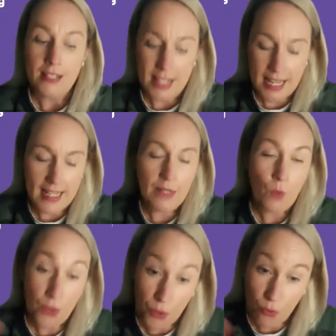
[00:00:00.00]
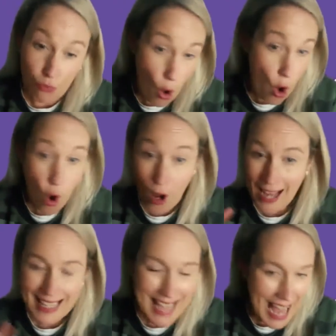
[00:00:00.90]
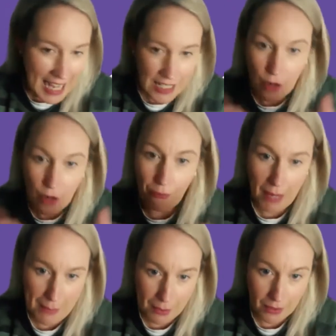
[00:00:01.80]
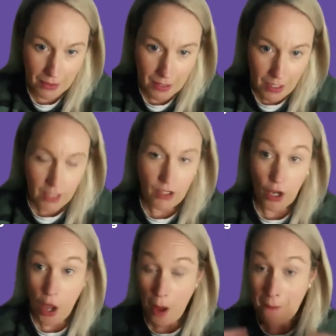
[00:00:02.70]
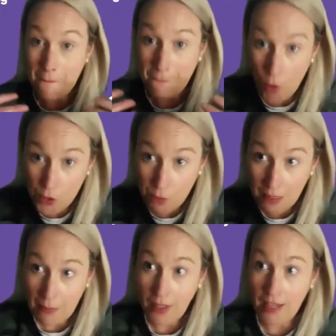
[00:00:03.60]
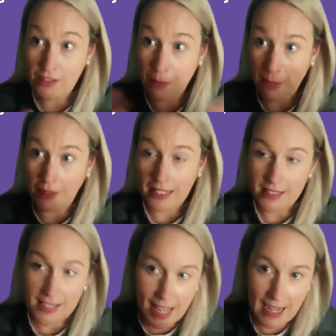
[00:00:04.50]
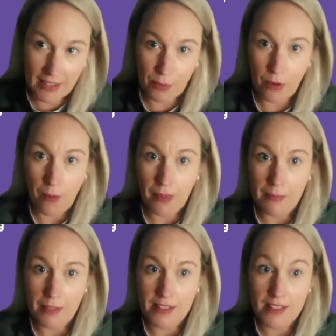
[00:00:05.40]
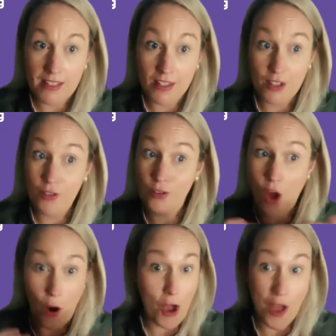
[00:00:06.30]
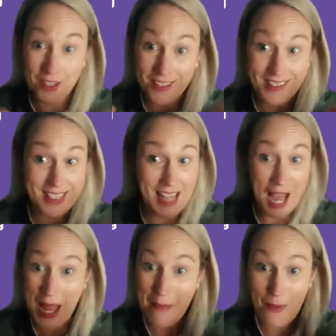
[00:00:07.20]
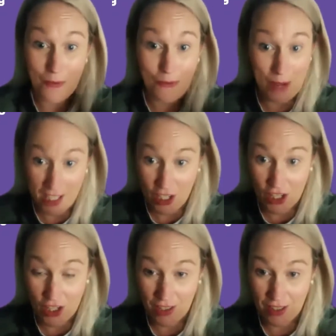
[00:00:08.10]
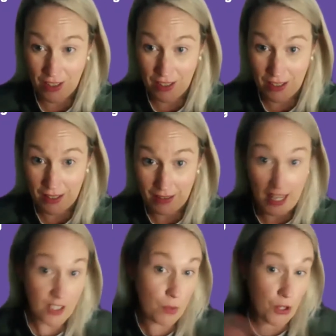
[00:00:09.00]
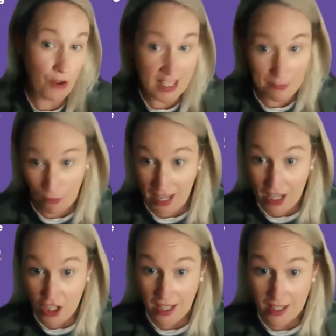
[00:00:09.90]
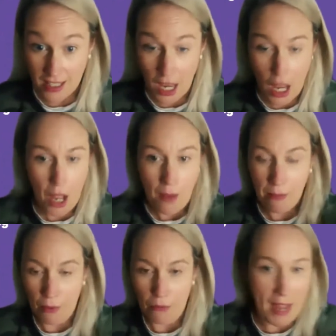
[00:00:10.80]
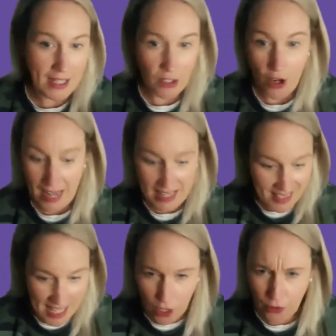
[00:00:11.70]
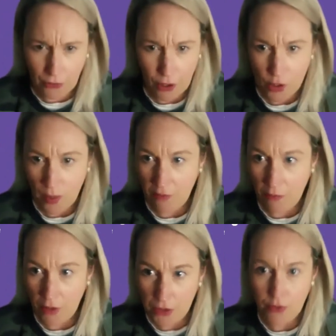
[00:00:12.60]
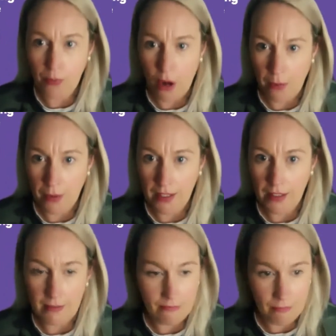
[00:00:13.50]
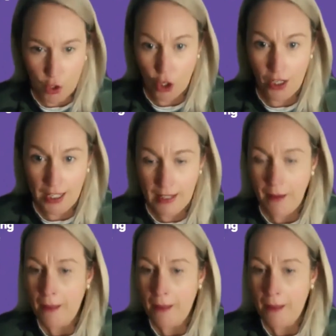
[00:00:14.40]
dealing with the wrong kind of people. Now, most people, as they're building and scaling their property businesses, are not time rich. That's what your aspiration is. But right now, let's say you're in the first 12 months of your property journey,